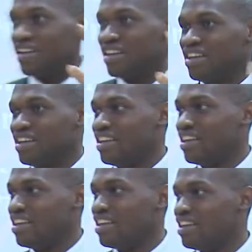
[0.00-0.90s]

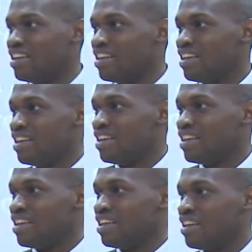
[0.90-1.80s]

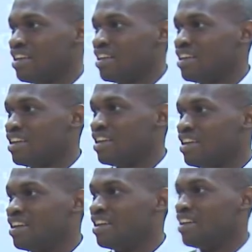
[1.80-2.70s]

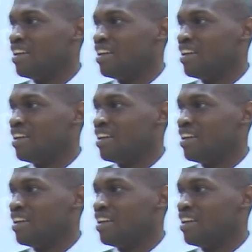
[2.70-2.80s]
No one is speaking in this clip.